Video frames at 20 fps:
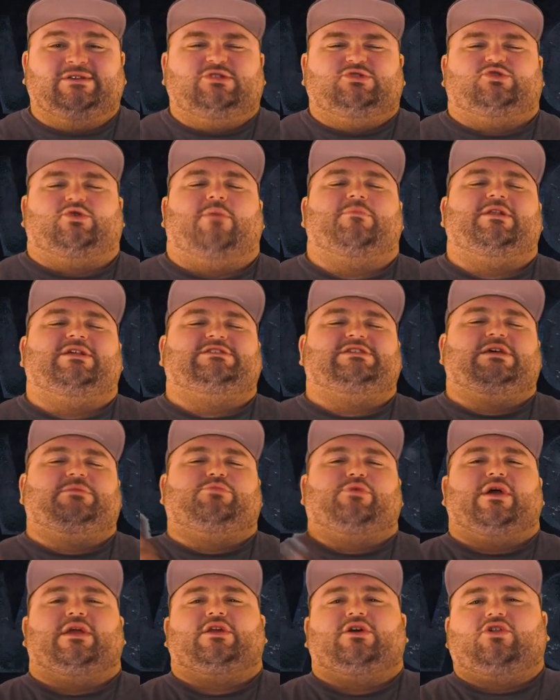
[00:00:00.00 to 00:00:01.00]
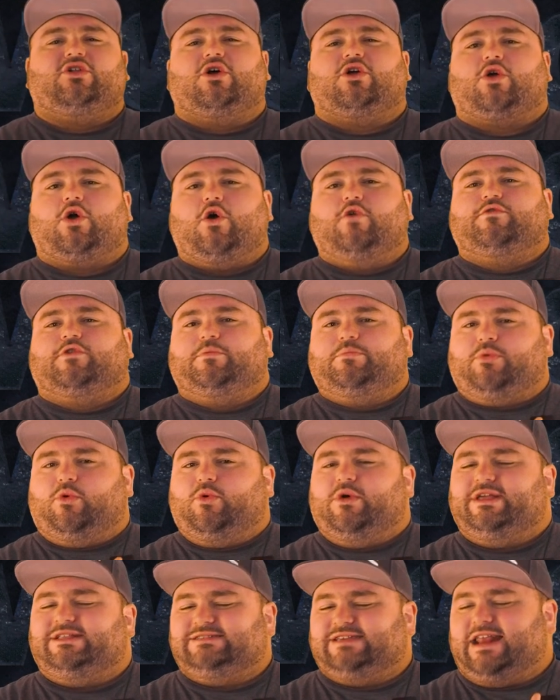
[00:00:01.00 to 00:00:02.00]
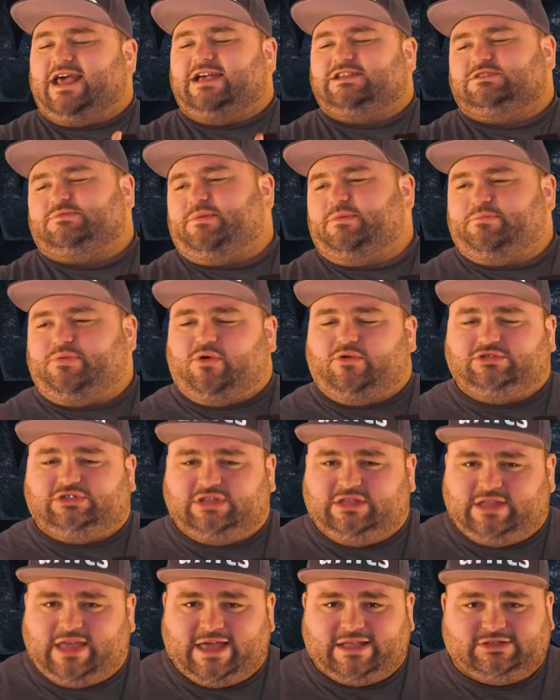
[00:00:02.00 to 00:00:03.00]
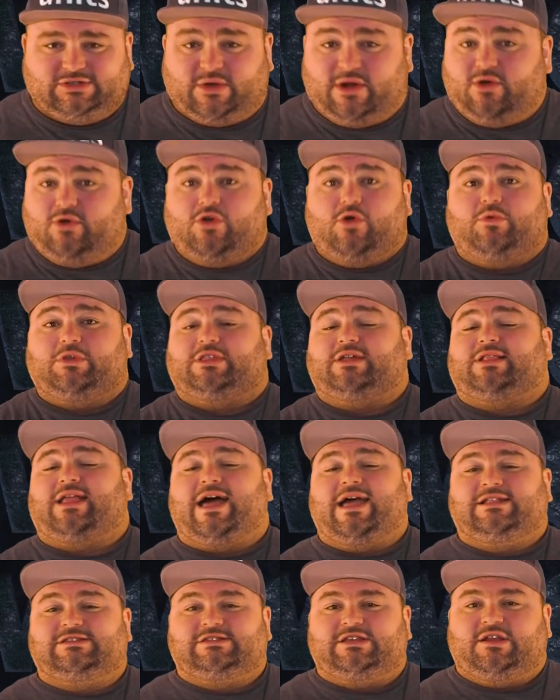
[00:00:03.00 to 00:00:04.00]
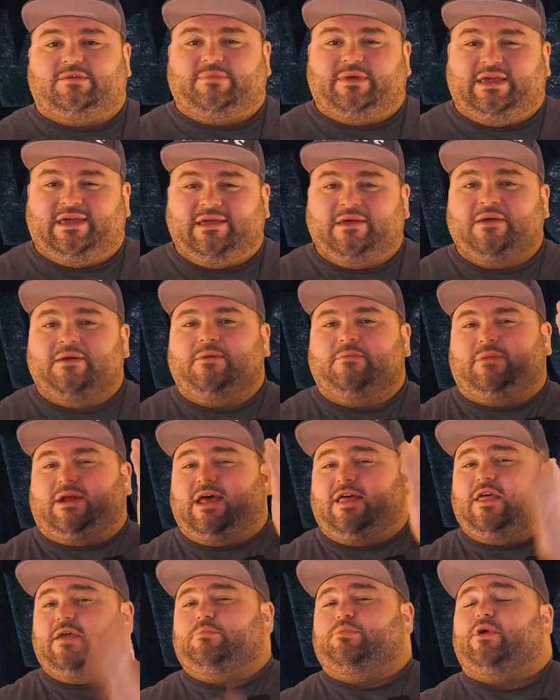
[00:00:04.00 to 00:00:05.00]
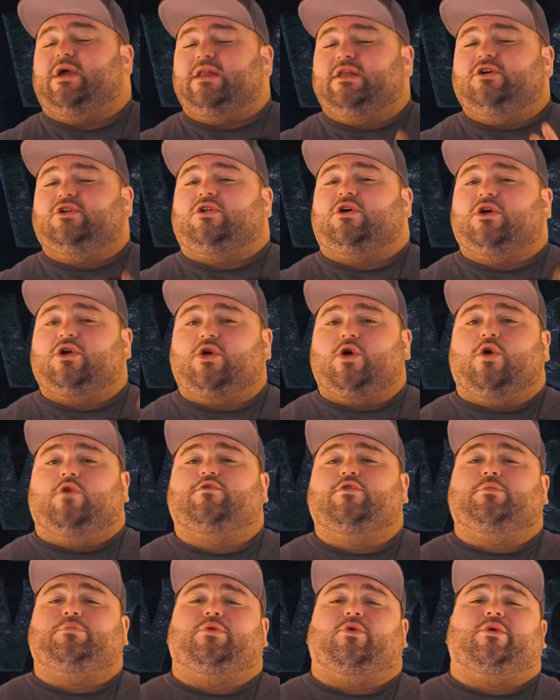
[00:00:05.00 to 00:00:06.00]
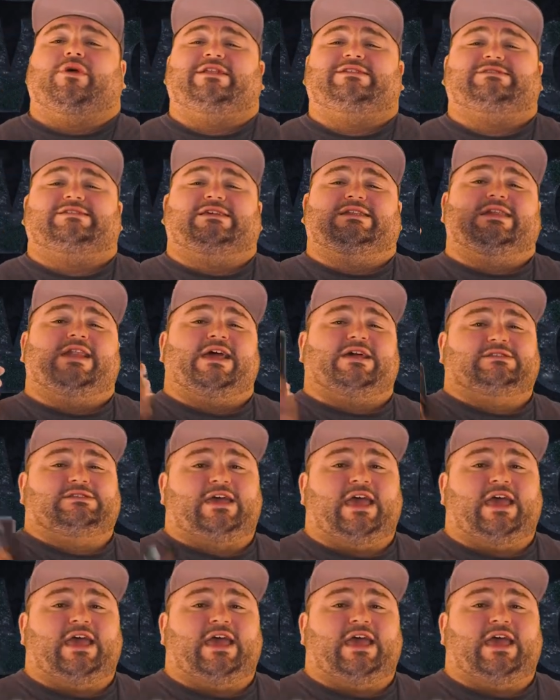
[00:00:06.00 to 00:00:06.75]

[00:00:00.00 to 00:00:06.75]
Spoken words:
So I'm going to take Brandon Clark over points. It hasn't been posted yet, so I don't know what the line's going to be. But I like Brandon Clark over points next